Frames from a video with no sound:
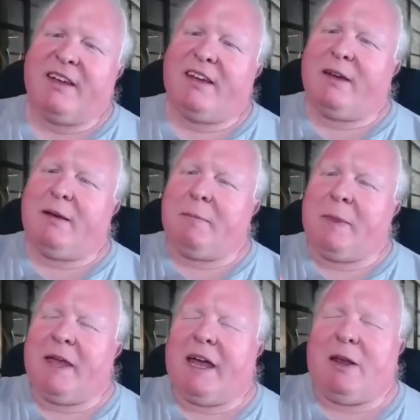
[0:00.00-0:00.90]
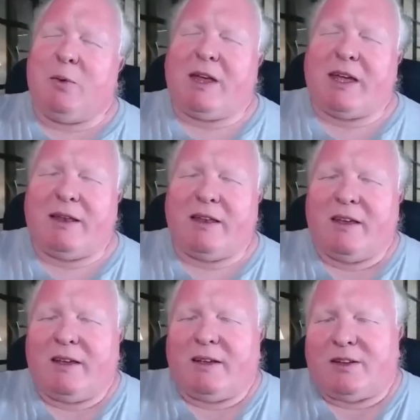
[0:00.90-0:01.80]
And we can
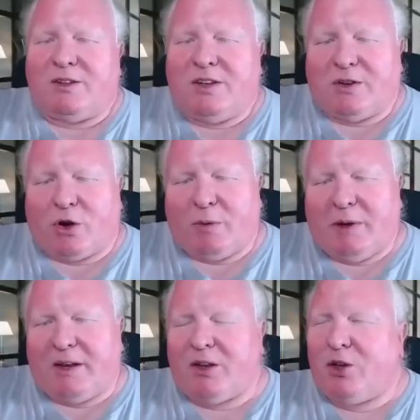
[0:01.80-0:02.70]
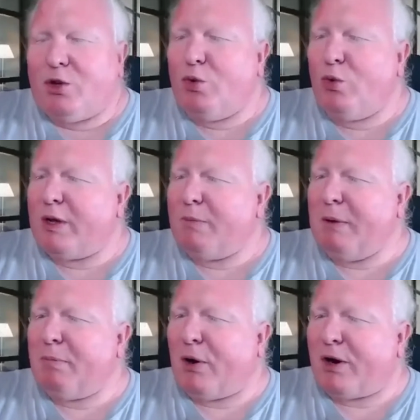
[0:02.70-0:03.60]
determine who can
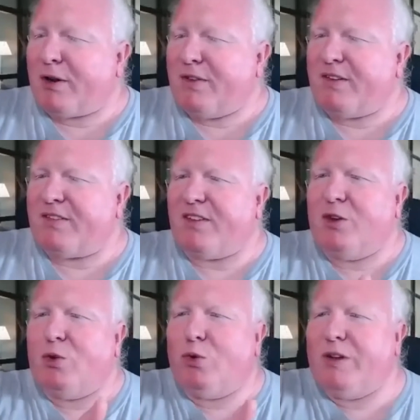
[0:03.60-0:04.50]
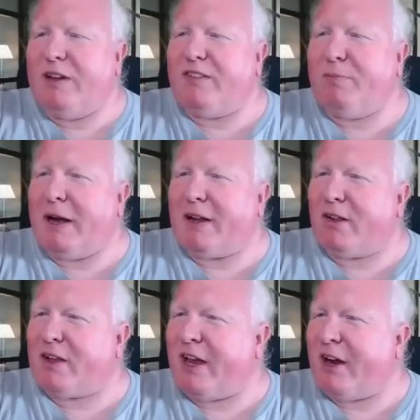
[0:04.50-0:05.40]
be part of this and who needs
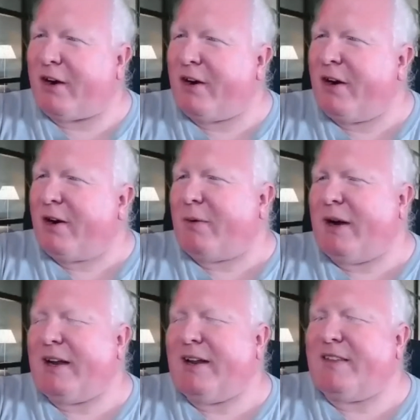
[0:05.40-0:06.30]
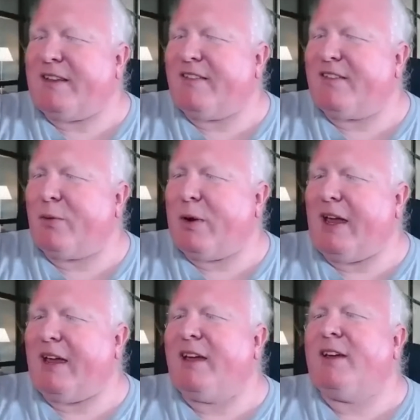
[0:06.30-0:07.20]
medical care, right? And this is a
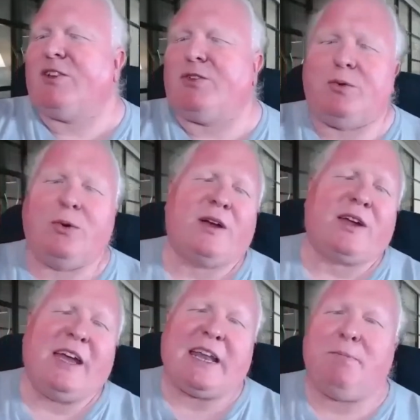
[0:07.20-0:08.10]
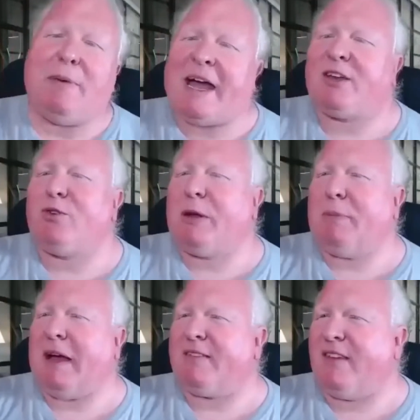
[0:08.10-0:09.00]
way to get back to
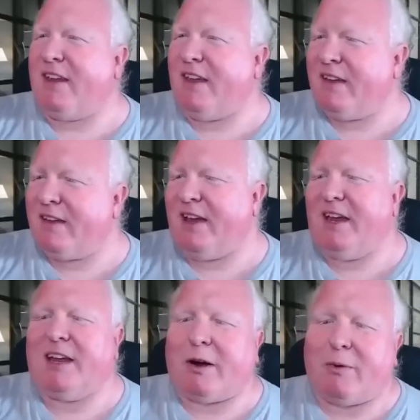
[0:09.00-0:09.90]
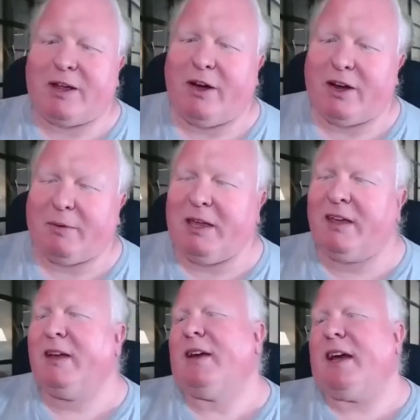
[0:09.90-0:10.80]
capacity in our economy
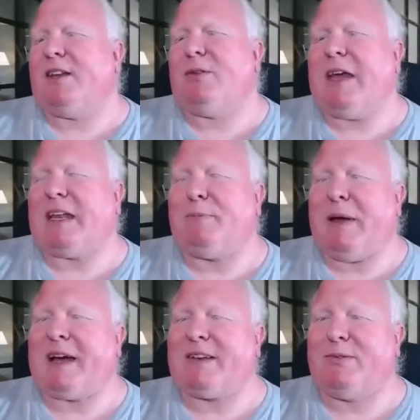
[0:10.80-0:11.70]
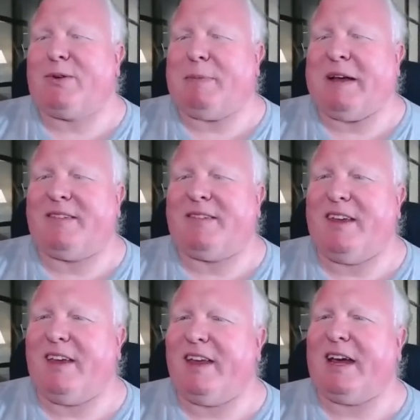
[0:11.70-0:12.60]
and to get back to
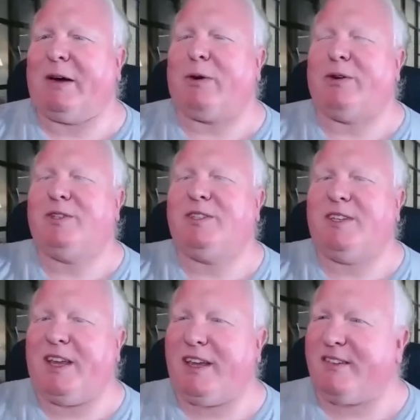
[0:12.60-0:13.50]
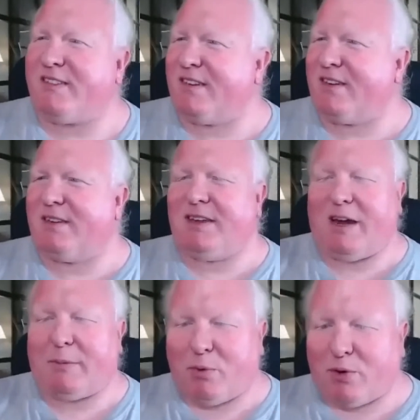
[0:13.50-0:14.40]
capacity in our cities and
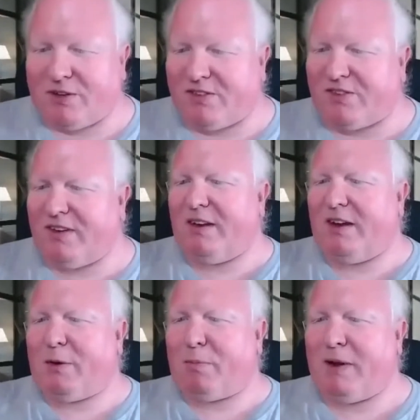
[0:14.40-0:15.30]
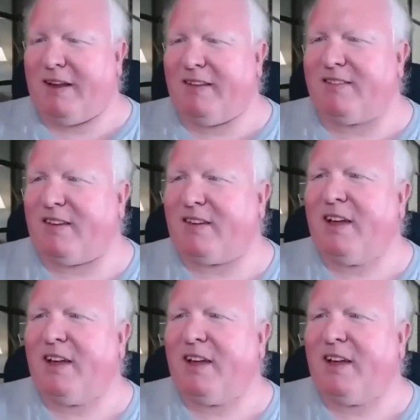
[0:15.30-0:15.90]
airports and airplanes and